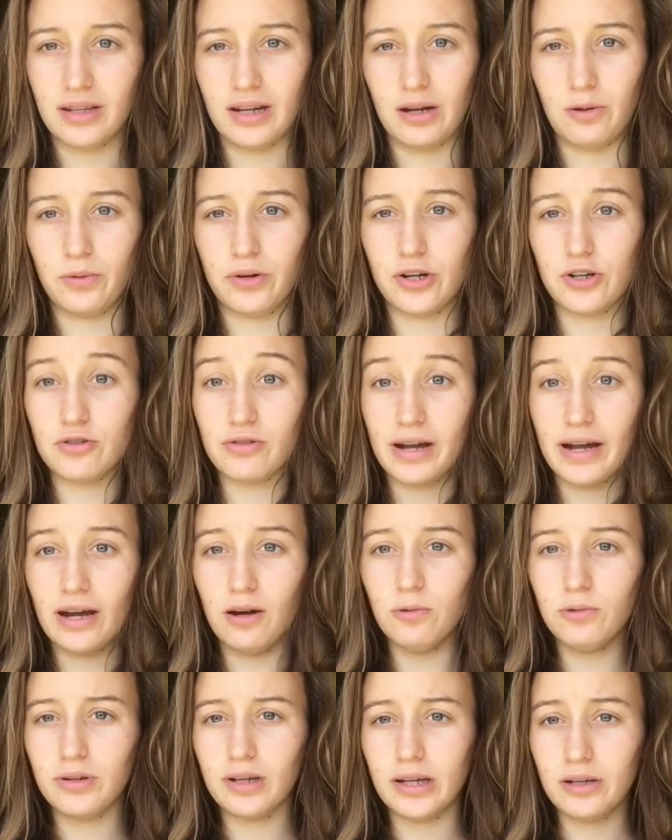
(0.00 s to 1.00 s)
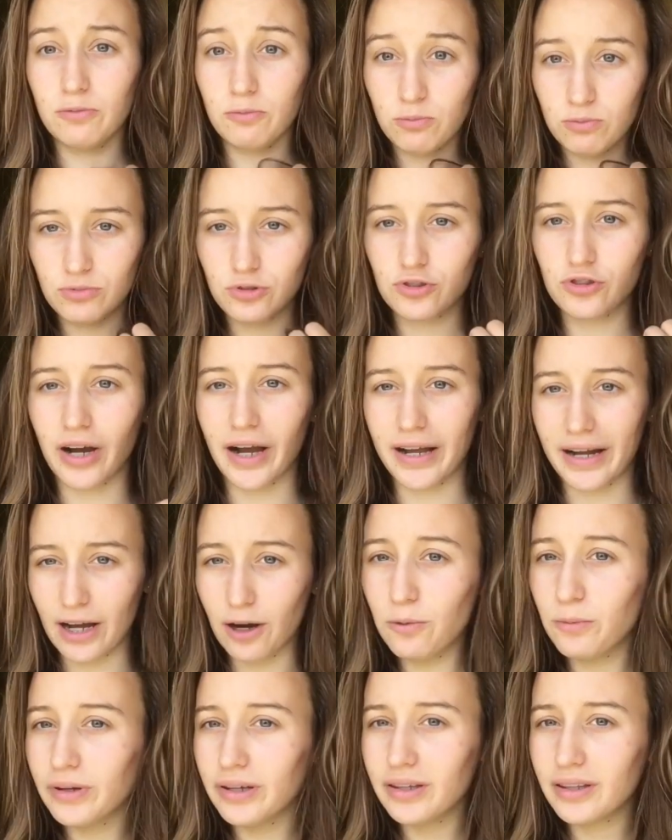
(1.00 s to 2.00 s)
that I want to try it
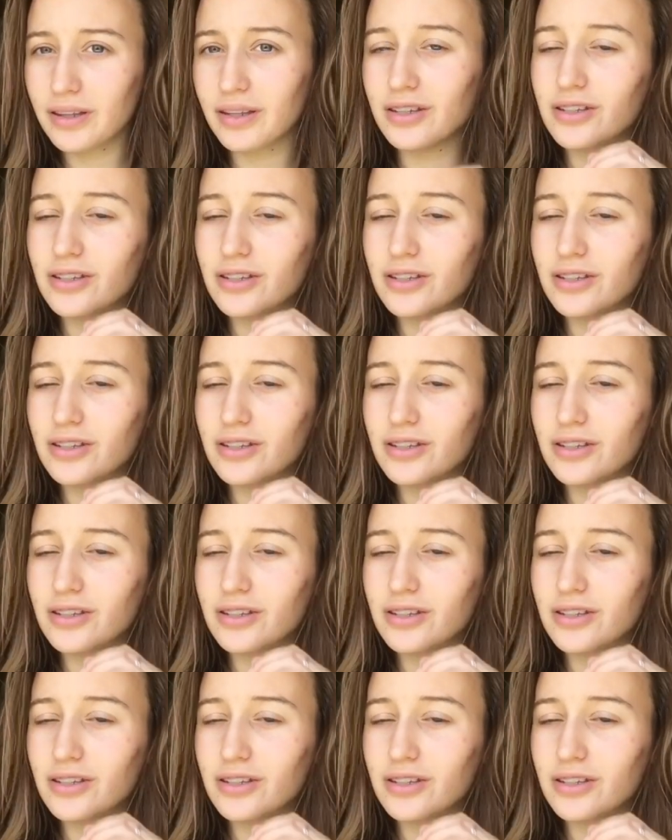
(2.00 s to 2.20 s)
out with.